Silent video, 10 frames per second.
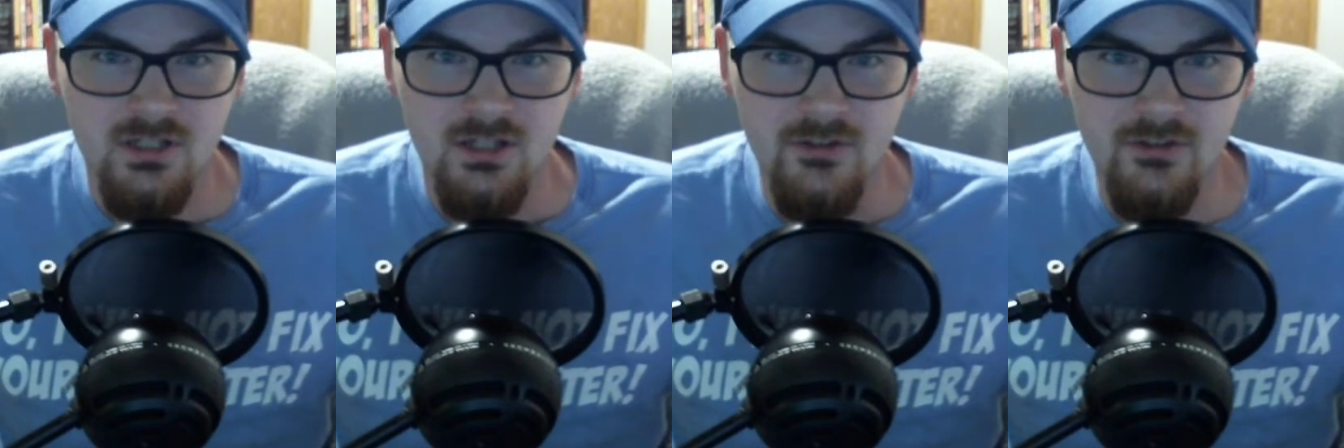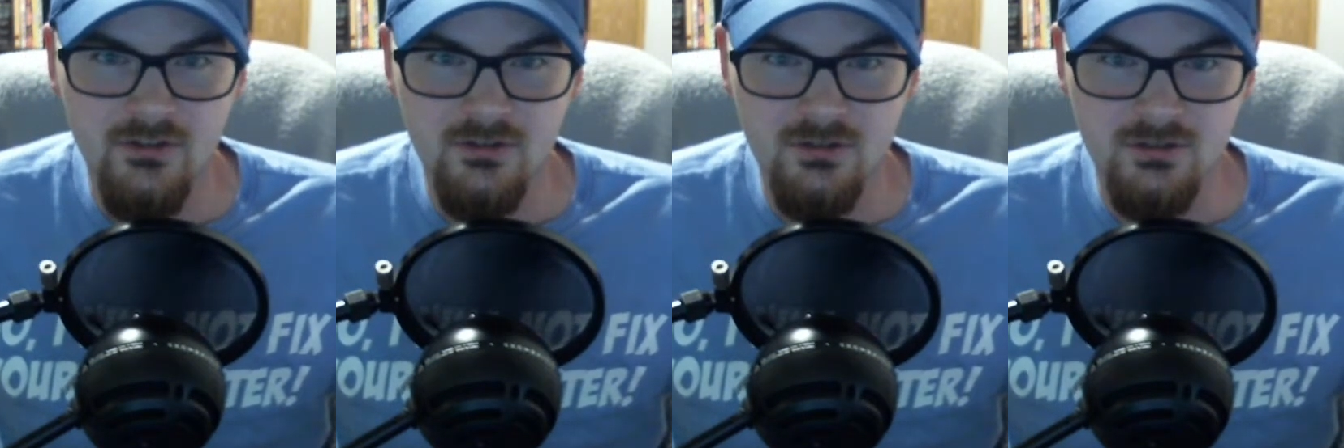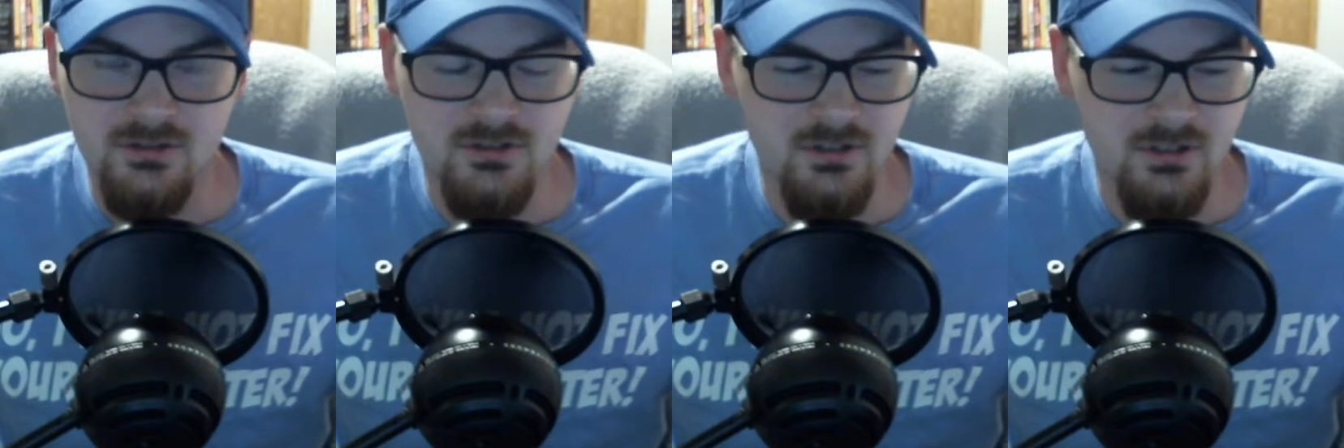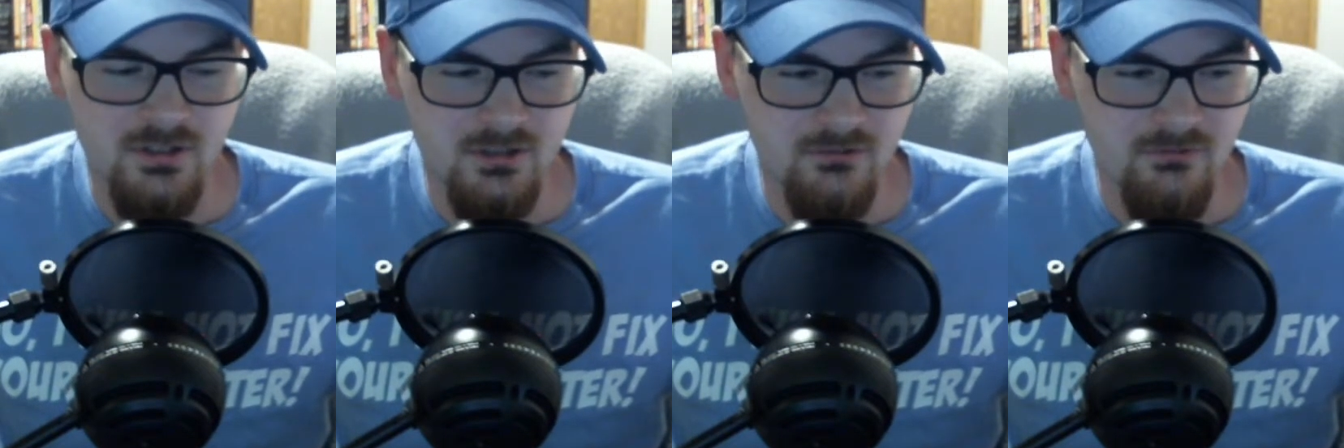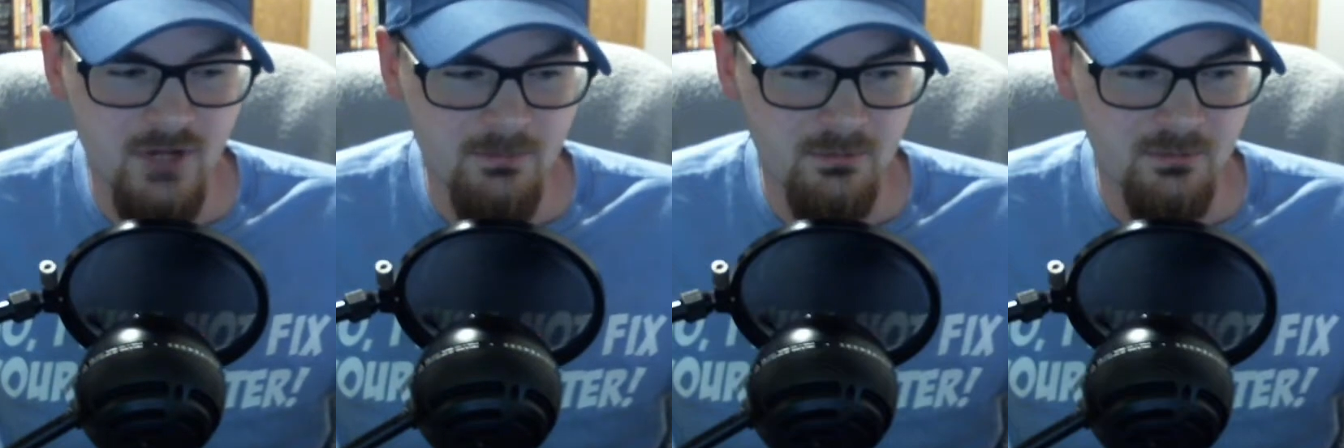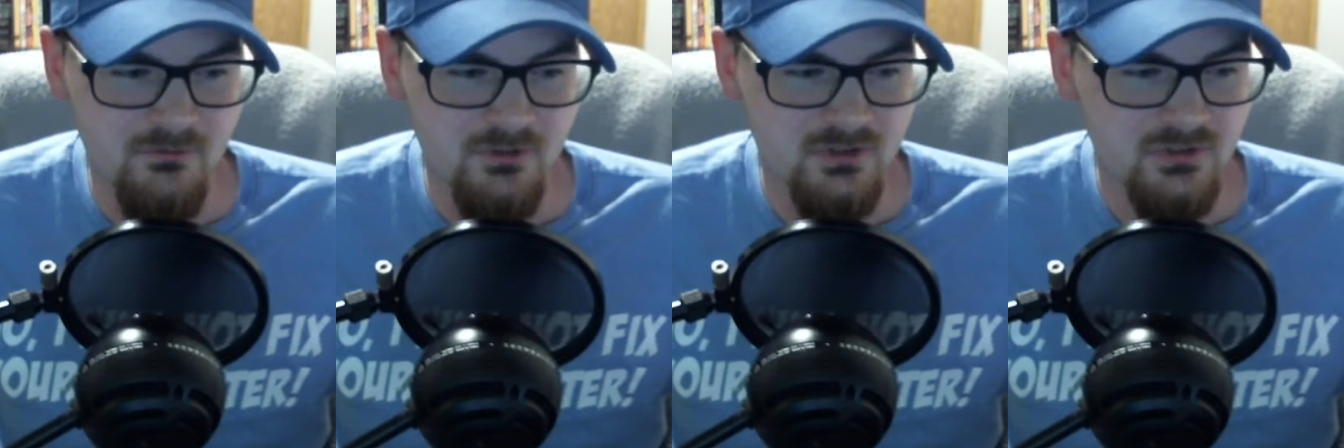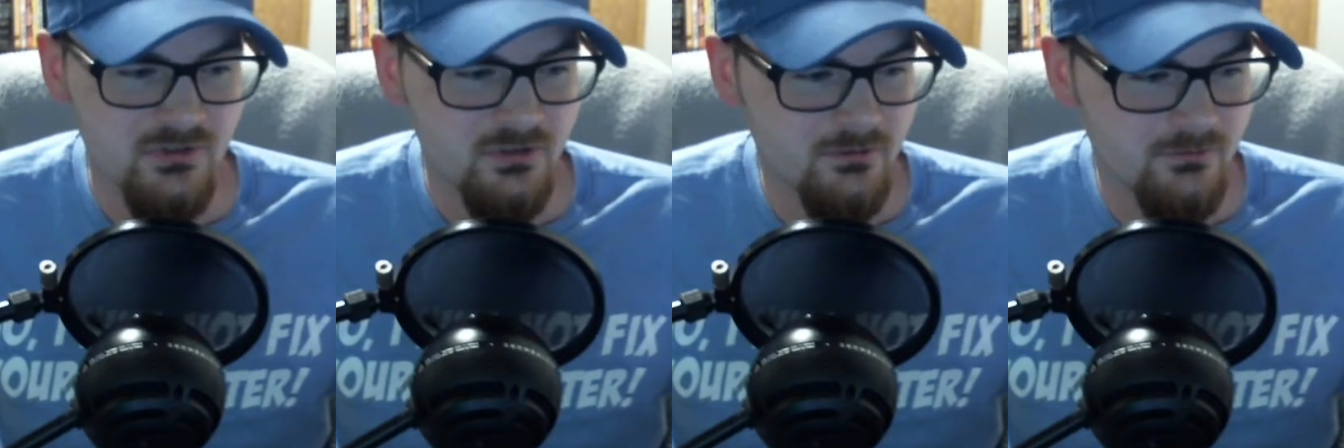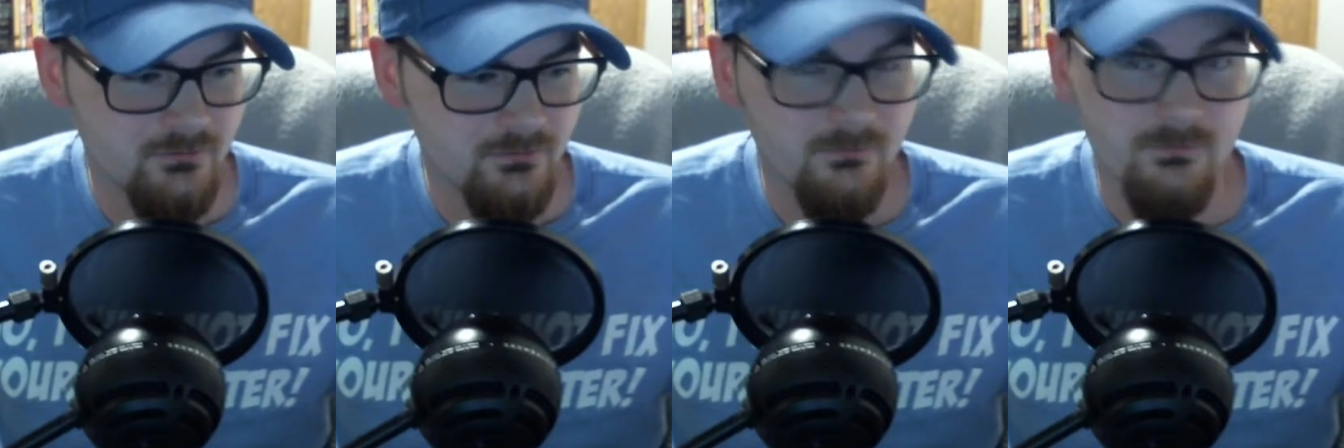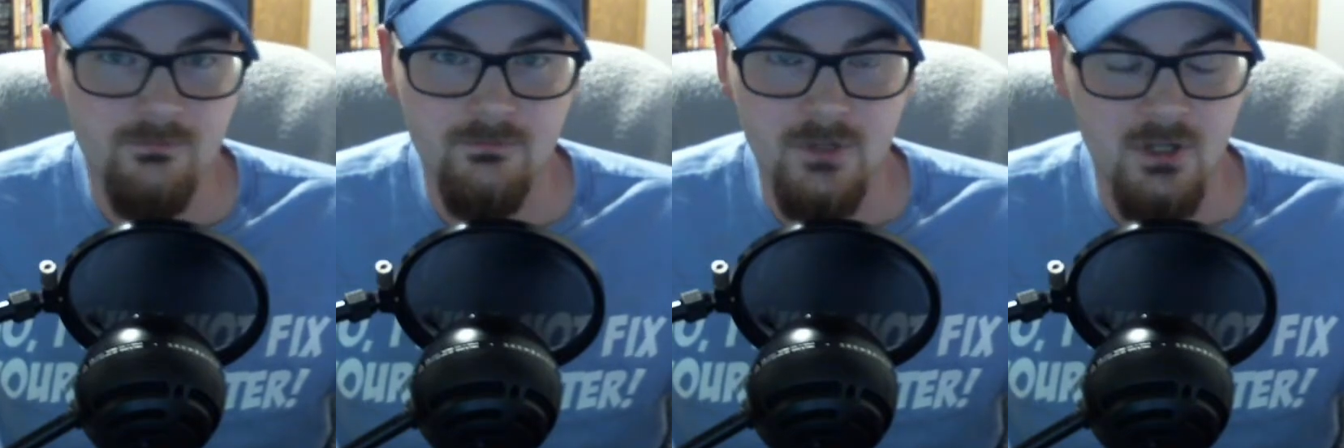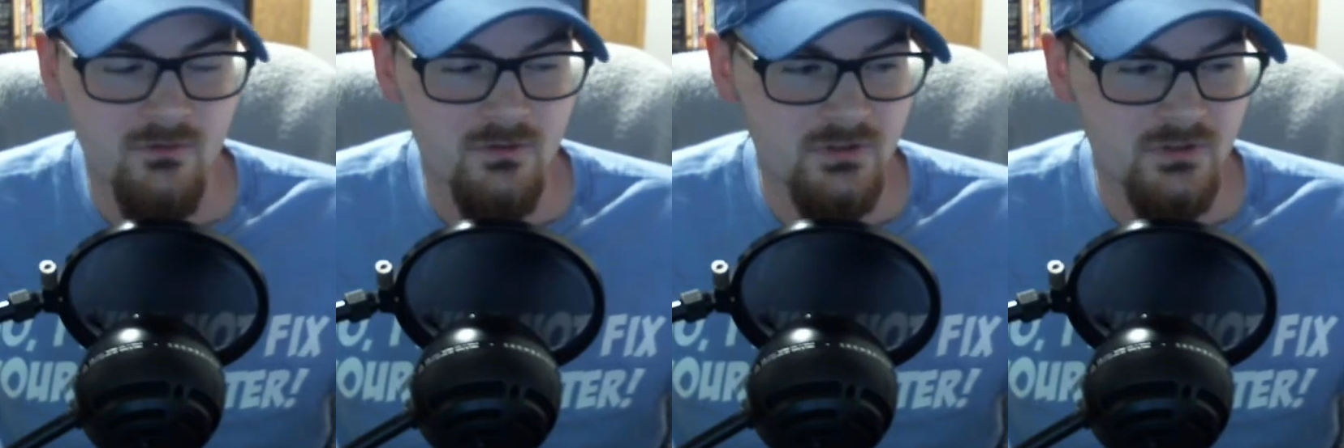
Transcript: I think a good wrap up of it is on the cover.